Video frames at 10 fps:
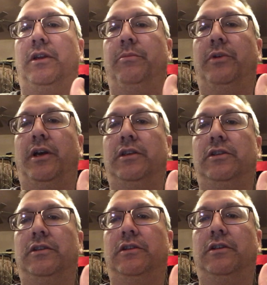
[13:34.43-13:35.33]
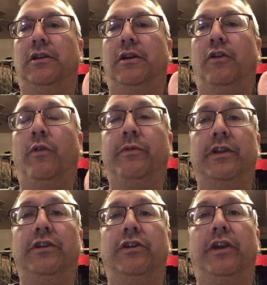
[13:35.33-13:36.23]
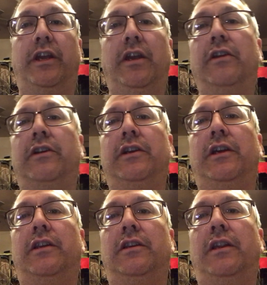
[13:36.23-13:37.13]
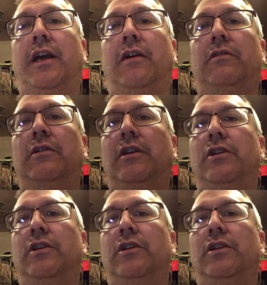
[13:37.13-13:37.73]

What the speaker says: But hopefully you're hearing it now.